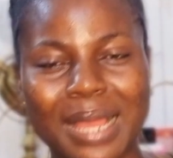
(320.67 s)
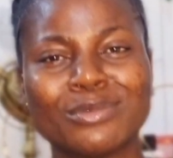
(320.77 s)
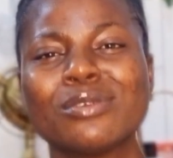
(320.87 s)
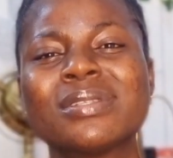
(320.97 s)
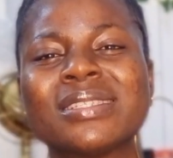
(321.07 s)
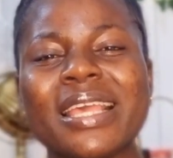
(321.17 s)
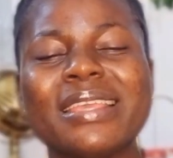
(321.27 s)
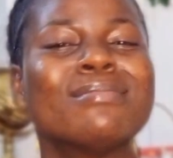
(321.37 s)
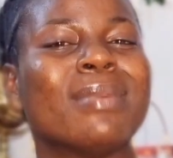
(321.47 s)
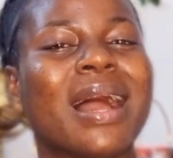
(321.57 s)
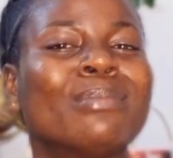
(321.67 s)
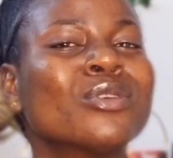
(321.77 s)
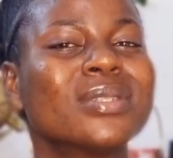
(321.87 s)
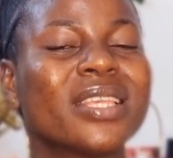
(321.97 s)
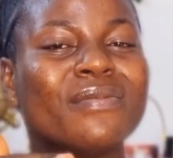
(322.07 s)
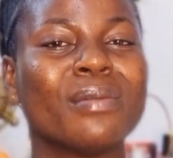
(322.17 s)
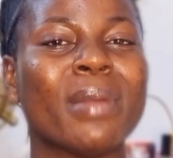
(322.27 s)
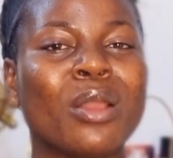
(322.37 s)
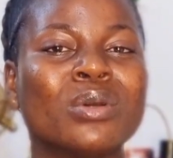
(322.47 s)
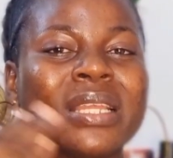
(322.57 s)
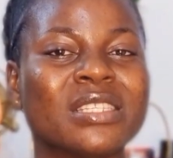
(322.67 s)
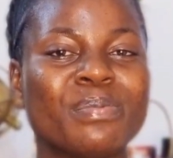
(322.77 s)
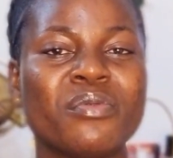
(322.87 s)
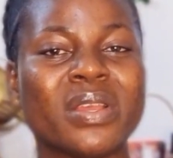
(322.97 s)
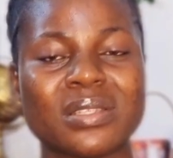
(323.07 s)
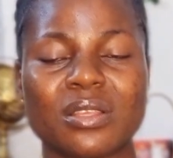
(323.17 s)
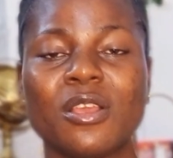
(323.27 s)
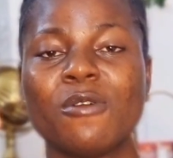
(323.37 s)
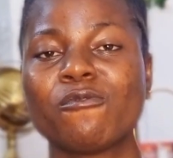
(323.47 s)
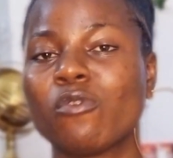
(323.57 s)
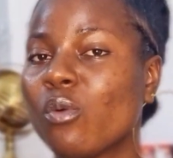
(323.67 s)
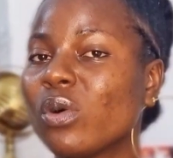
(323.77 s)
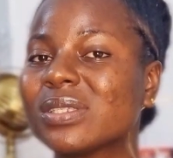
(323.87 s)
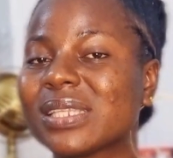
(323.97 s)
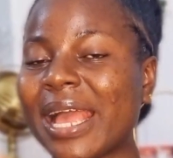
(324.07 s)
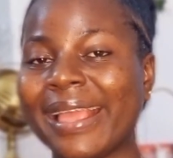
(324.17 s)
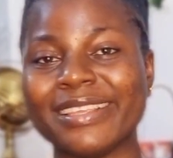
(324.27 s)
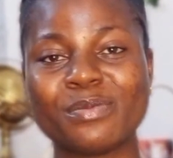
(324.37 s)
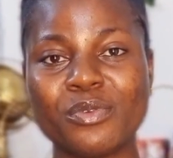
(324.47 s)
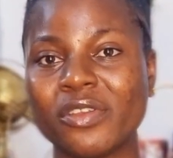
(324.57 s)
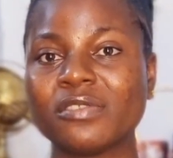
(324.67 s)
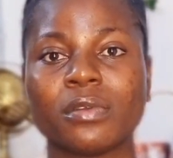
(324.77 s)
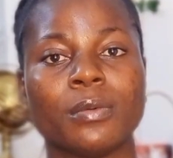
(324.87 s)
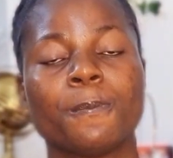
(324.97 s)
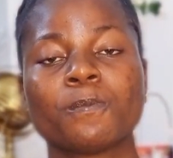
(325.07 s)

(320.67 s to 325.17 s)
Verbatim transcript: I'm just saying, I'm just giving my own experience from what I experienced from